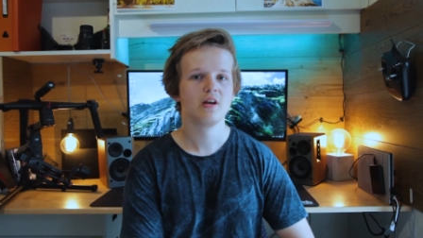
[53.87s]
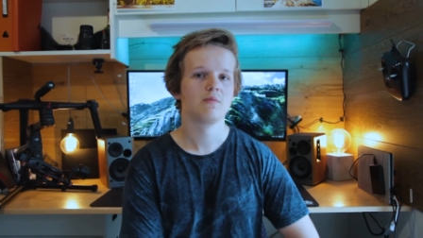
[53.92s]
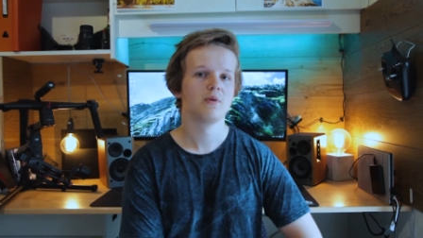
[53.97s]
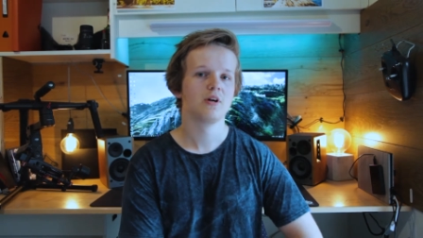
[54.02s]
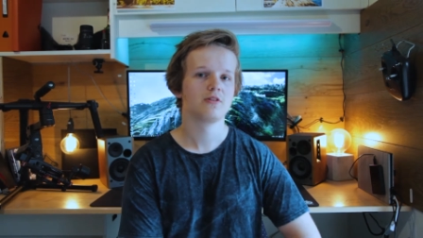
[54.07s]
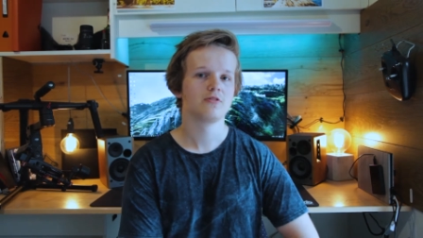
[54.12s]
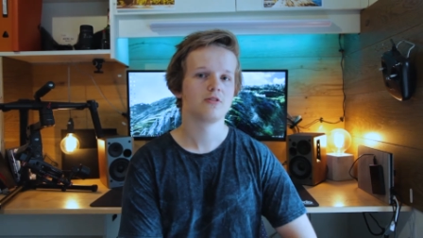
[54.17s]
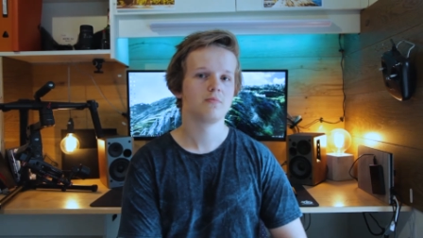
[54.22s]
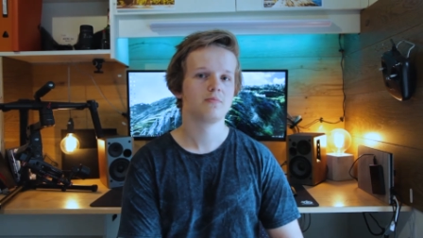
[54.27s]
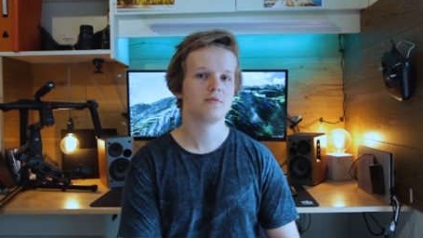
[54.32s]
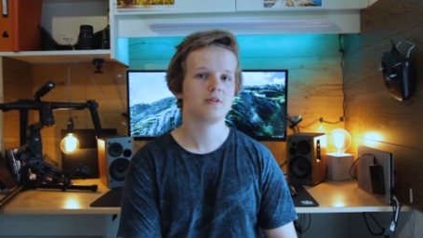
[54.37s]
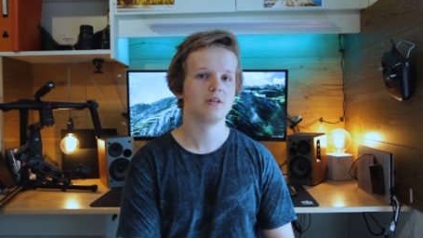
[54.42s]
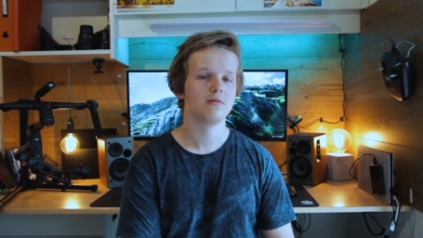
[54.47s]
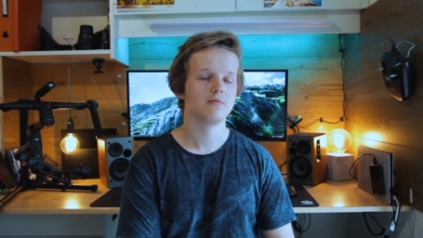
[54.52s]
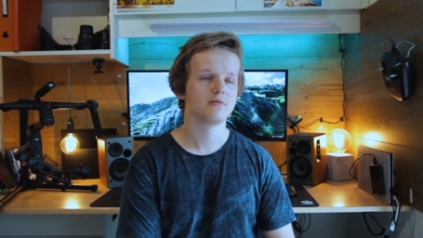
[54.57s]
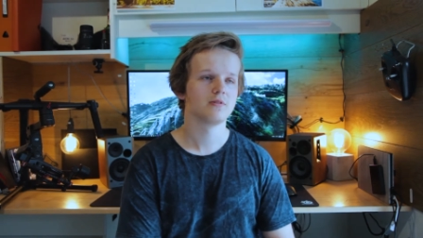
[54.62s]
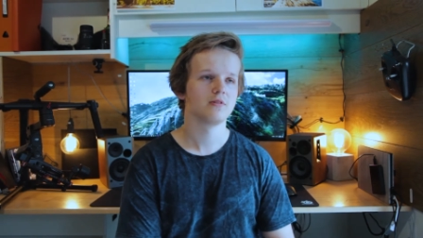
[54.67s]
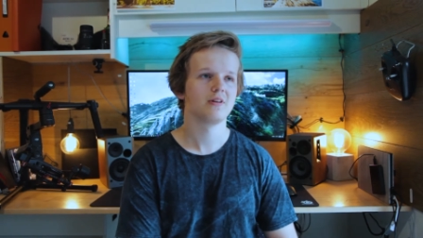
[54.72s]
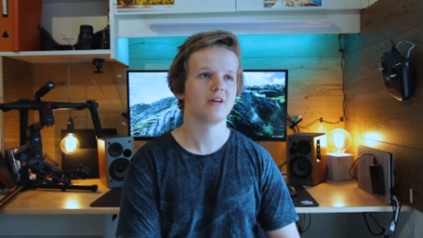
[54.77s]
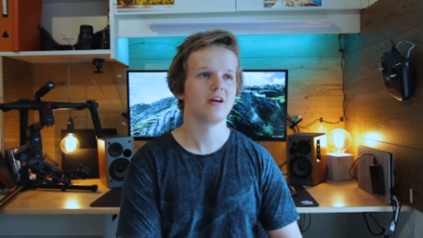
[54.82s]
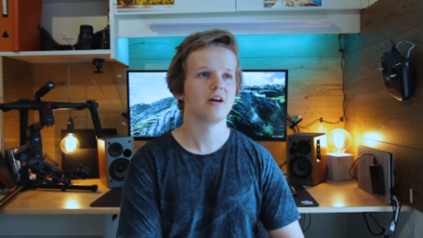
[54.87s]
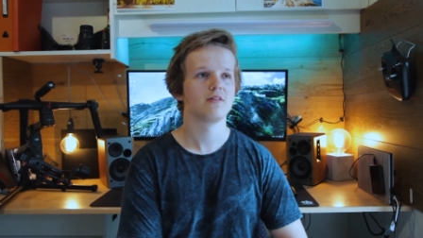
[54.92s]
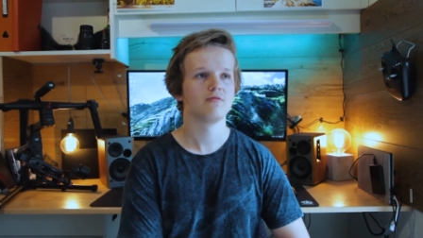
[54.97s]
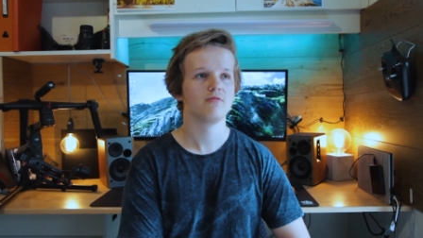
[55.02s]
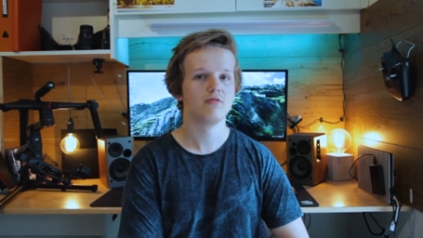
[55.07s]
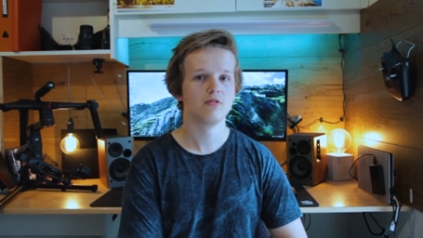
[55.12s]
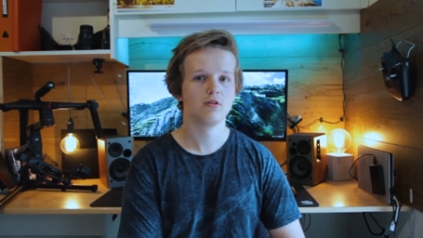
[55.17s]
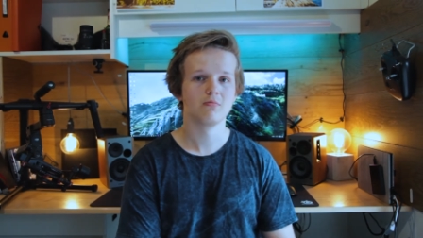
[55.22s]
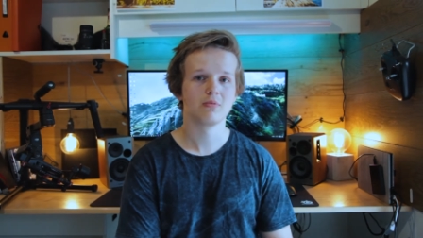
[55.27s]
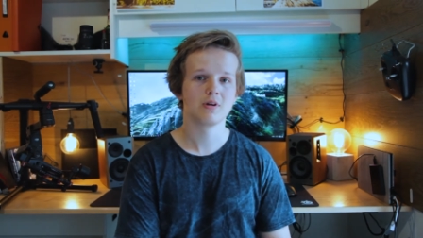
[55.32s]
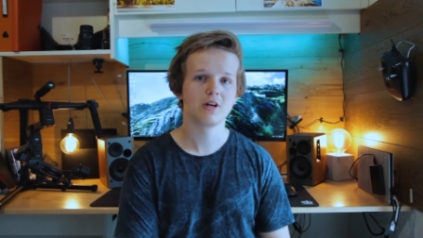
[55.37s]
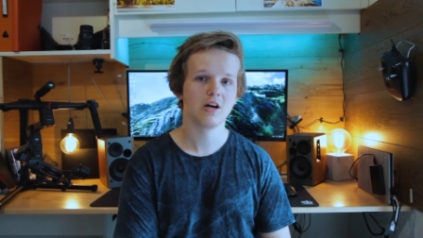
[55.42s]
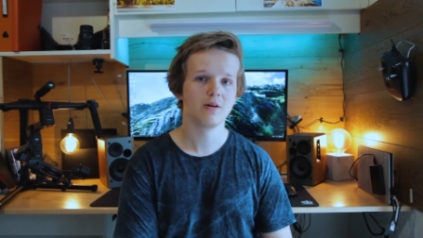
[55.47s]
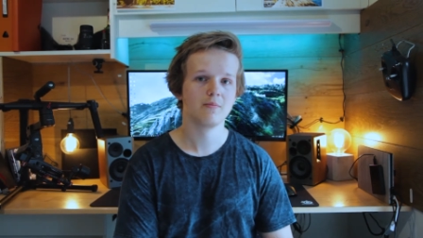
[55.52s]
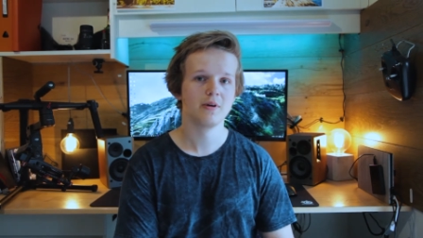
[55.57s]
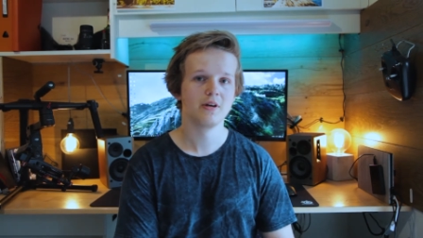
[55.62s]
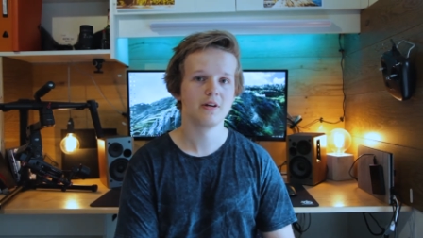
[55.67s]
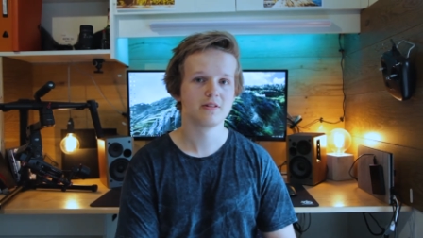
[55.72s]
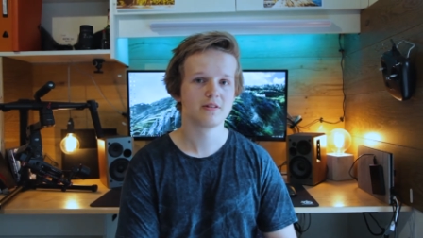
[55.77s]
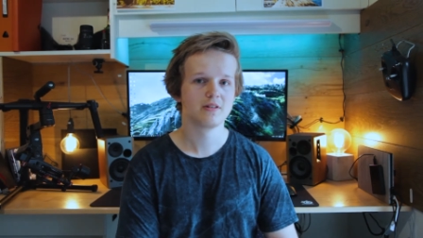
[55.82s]
my top tips on how to film car
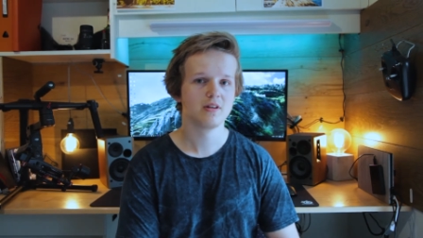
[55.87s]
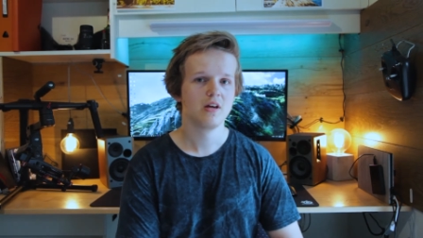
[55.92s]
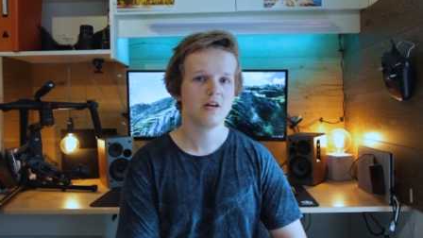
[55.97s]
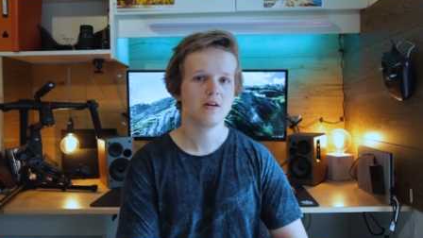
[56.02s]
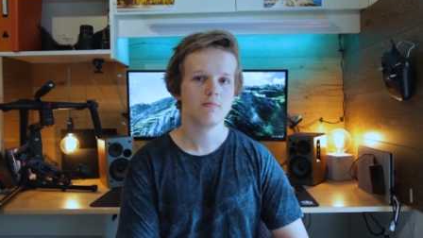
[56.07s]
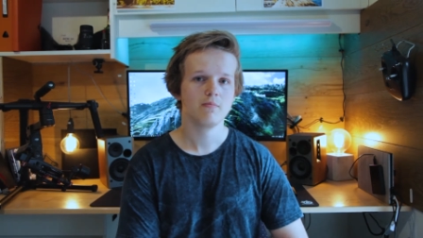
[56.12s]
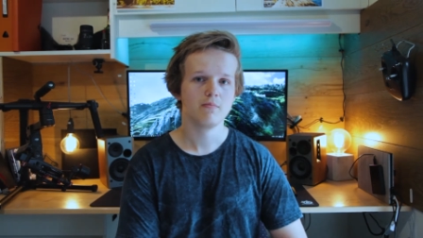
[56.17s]
meets,